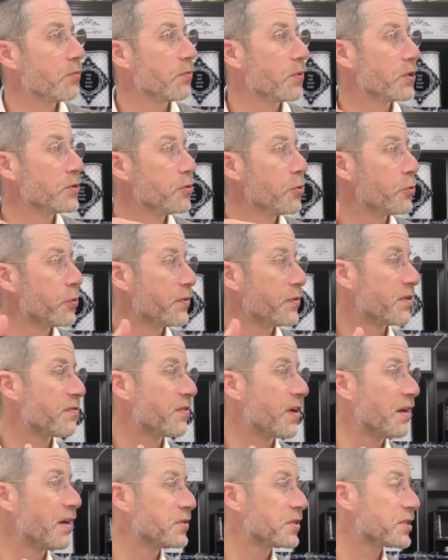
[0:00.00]
1, 2, 3, 4,
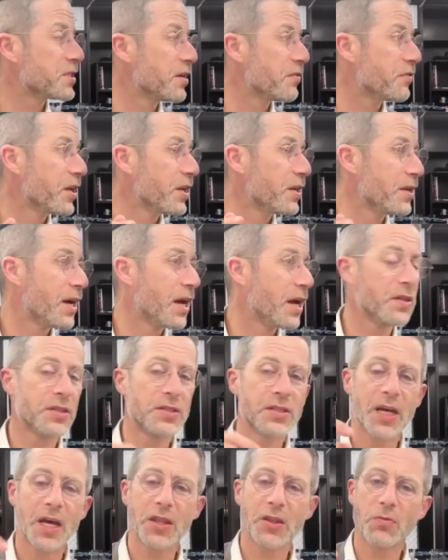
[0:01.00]
5, 6, 7, 8, 9. The
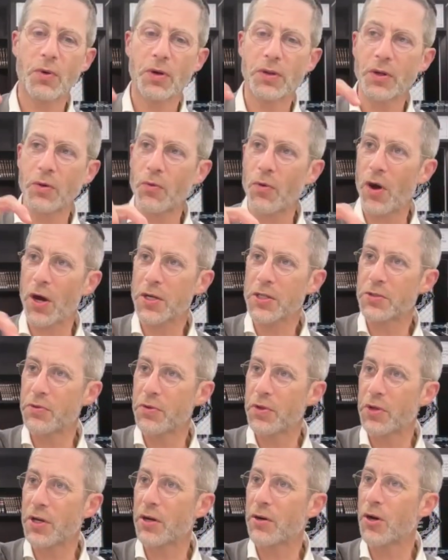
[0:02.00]
10th one that walks through
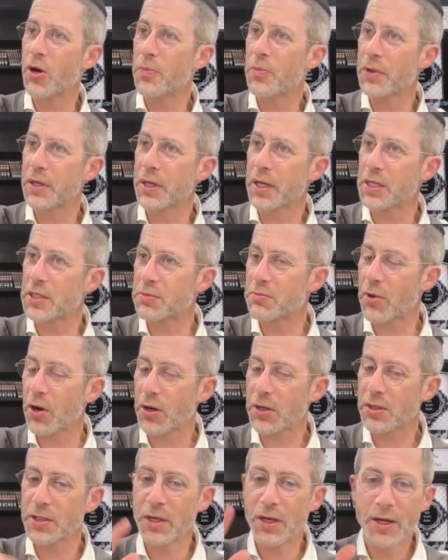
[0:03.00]
the narrow opening gets
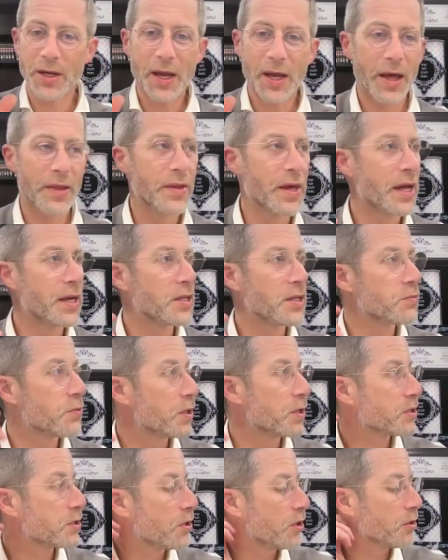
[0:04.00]
marked, and that is
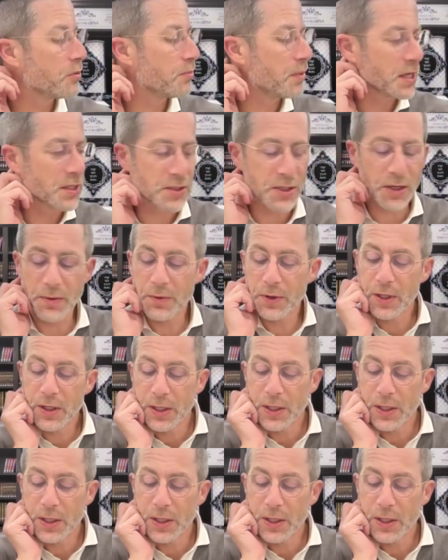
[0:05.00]
what's called Maiser.